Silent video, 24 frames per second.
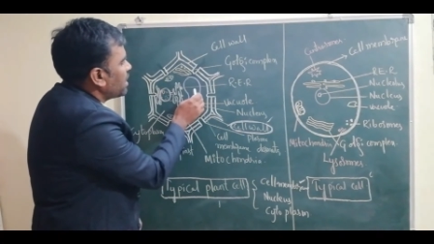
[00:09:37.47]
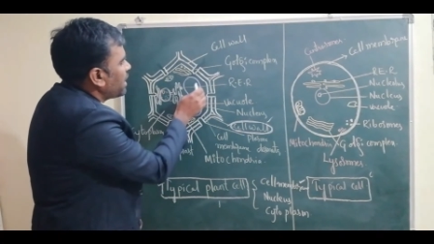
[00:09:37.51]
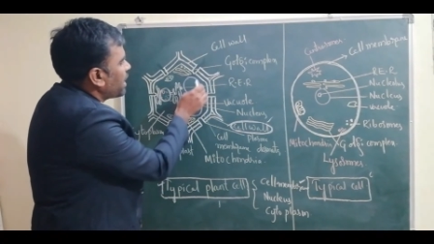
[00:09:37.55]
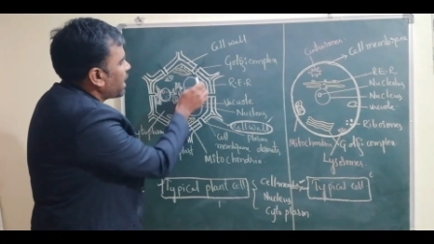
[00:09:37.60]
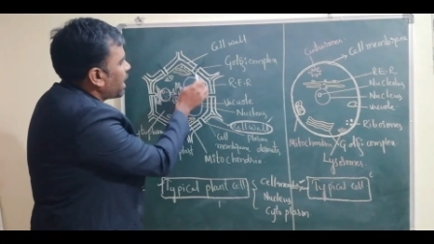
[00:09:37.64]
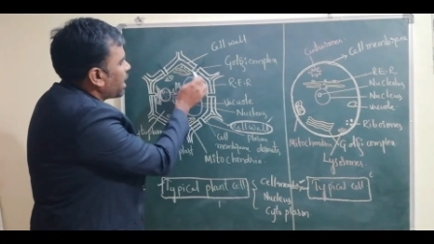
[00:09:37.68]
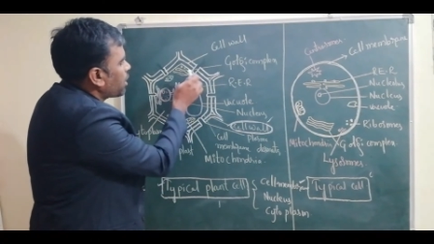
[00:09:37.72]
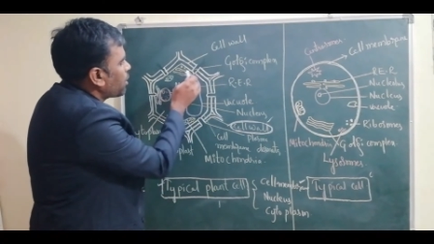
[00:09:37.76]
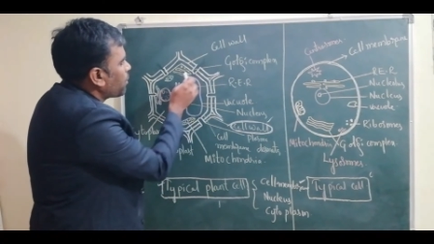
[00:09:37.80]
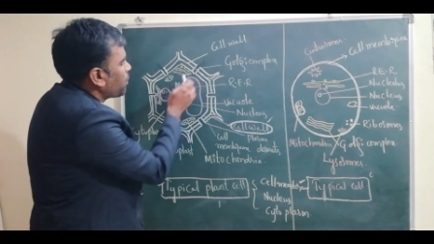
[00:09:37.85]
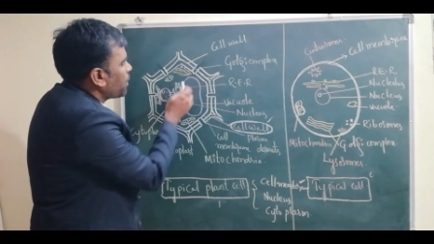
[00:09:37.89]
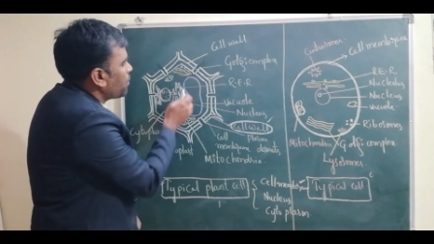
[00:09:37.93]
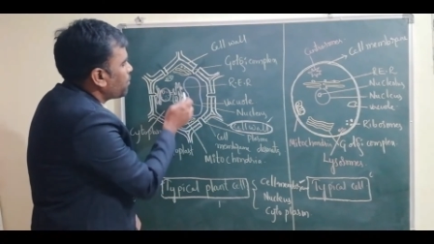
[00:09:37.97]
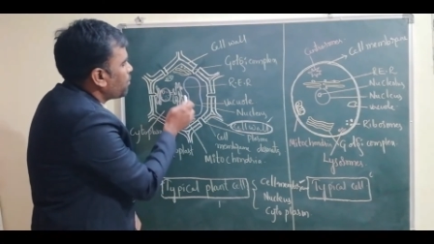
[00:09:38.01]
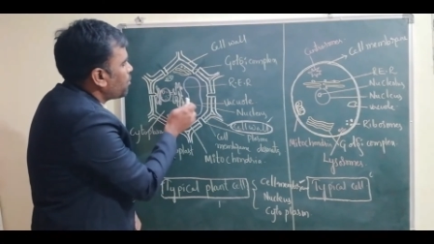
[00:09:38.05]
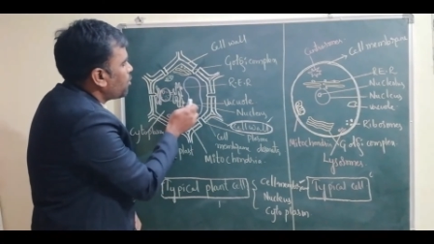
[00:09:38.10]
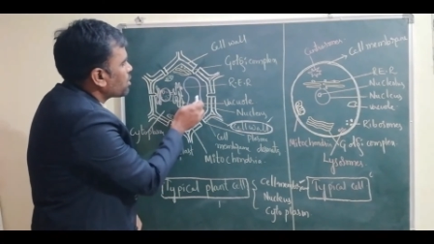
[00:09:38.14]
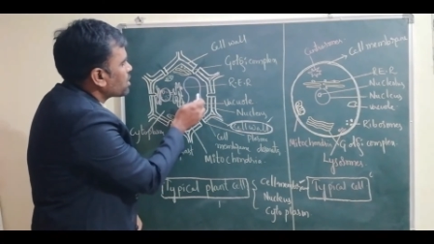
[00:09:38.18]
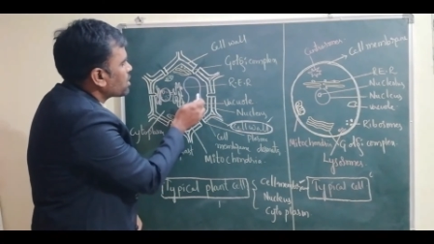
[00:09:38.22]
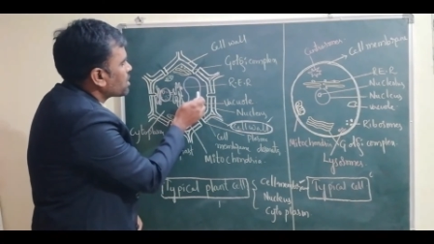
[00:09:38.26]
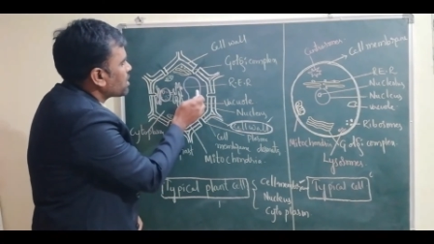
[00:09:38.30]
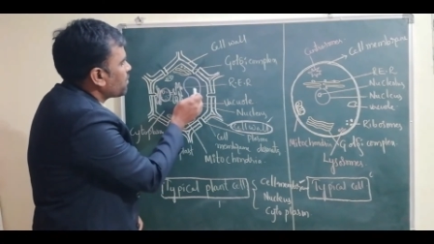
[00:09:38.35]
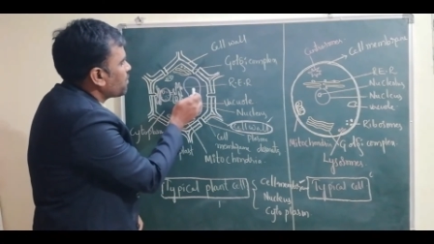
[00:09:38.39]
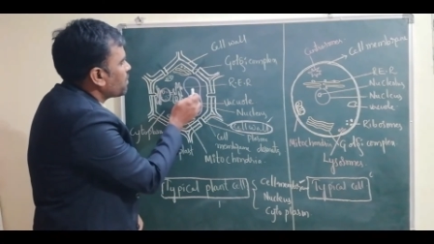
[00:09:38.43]
It occupies
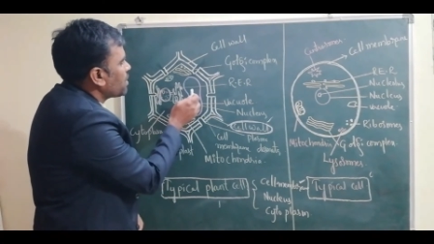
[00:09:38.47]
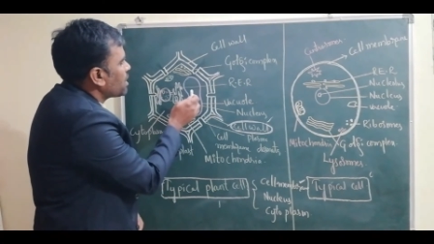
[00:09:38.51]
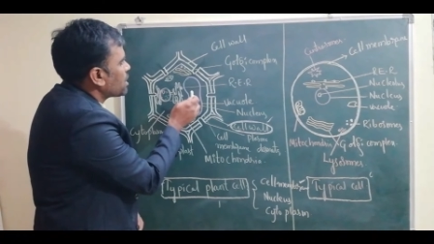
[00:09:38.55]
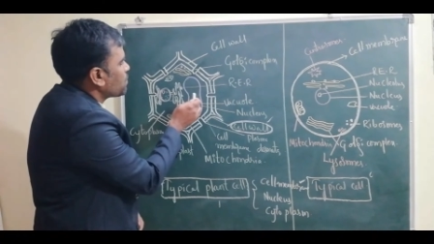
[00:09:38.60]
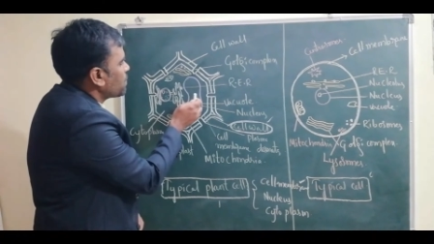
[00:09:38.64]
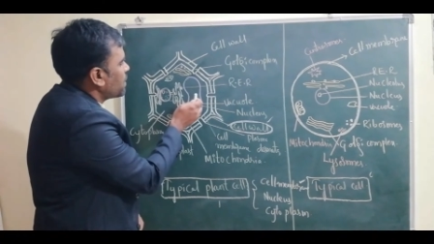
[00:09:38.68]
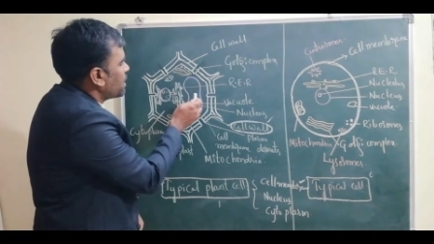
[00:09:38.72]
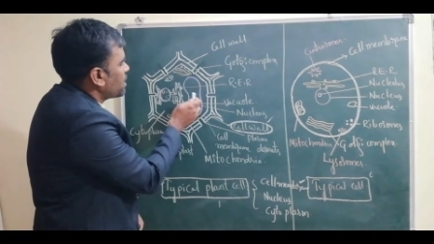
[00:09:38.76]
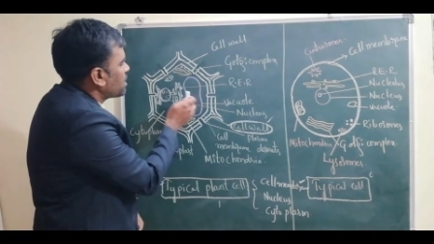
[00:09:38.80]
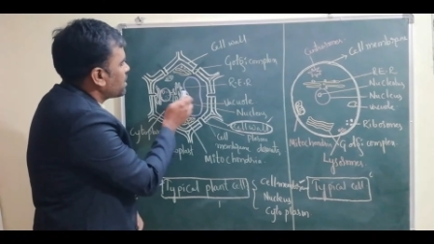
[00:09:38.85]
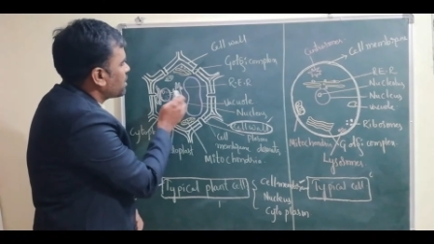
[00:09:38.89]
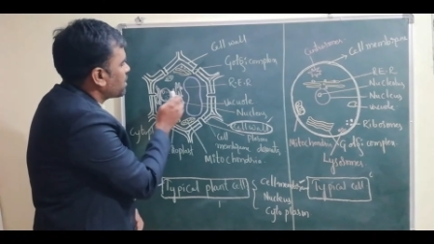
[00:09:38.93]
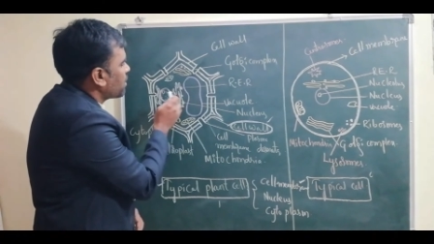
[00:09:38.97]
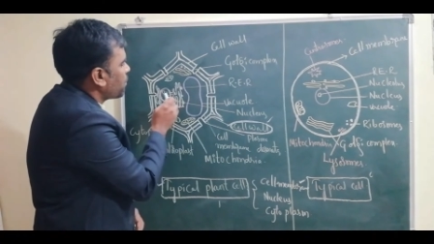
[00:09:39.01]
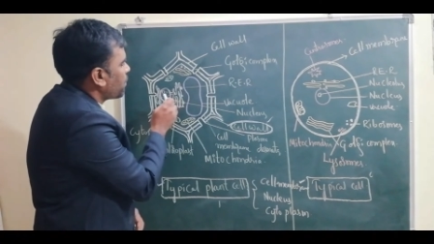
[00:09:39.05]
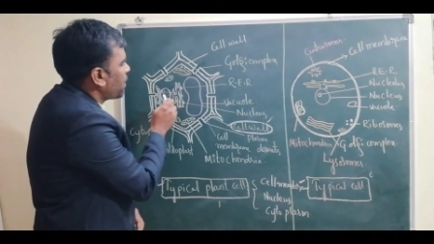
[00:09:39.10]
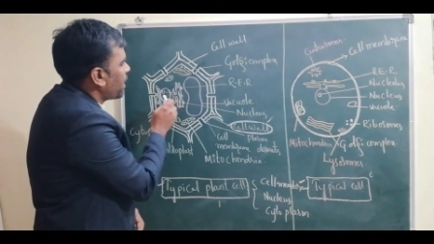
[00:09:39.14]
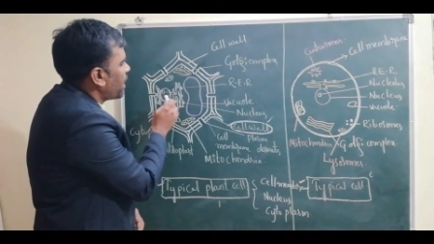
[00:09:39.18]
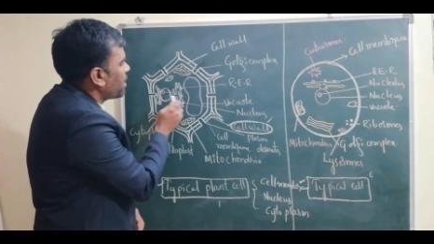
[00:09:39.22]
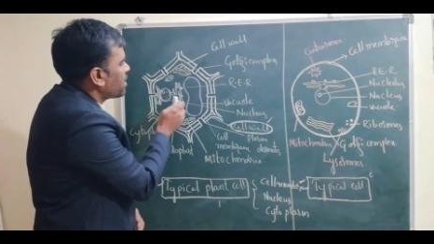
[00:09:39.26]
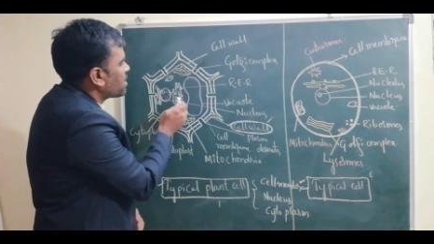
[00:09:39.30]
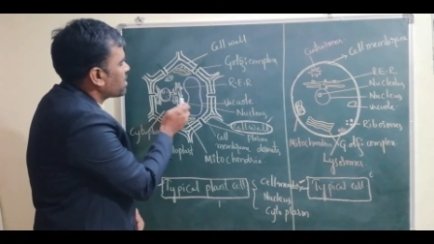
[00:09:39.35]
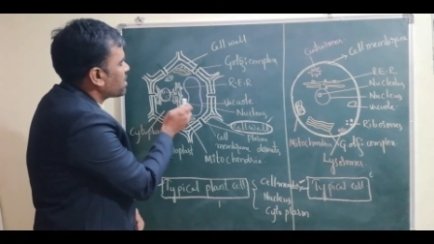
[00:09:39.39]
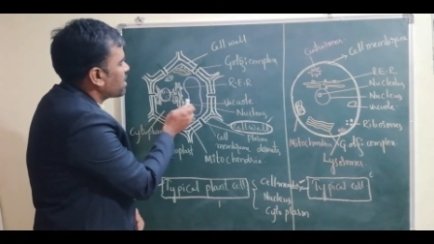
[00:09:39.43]
most of the space in the
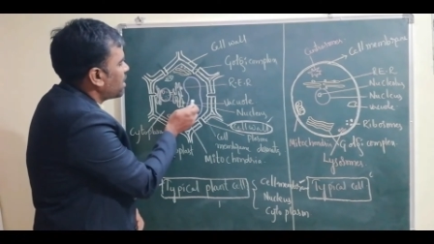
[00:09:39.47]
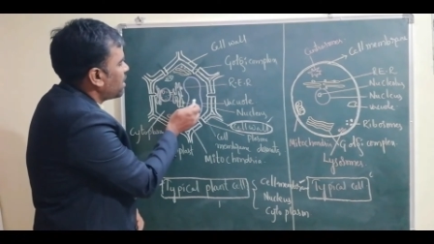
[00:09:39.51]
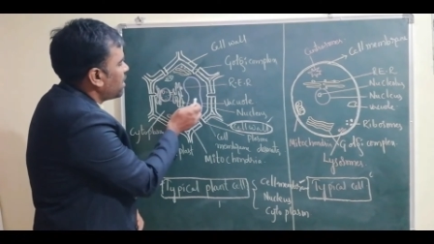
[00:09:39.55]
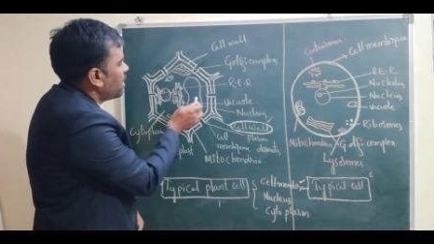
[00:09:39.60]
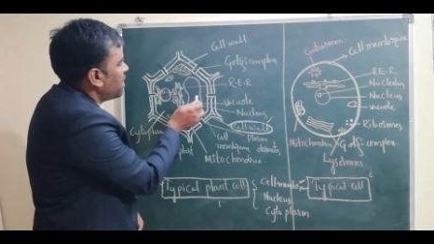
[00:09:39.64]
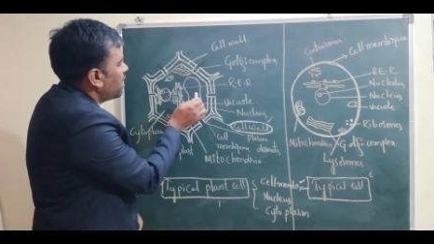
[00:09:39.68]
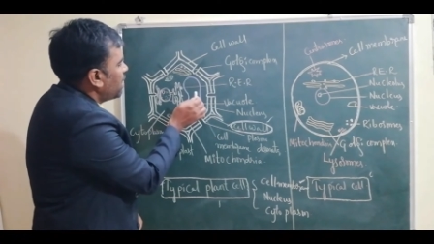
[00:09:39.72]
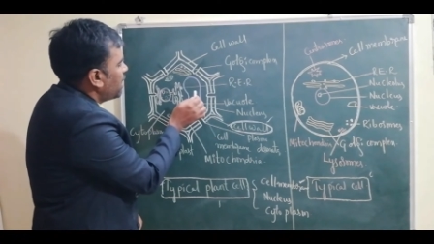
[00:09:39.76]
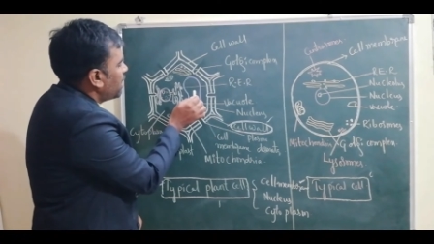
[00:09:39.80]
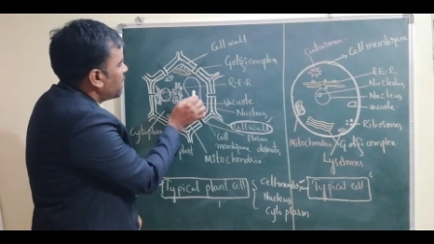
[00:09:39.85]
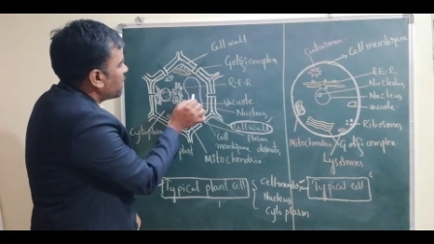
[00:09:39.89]
plant cell.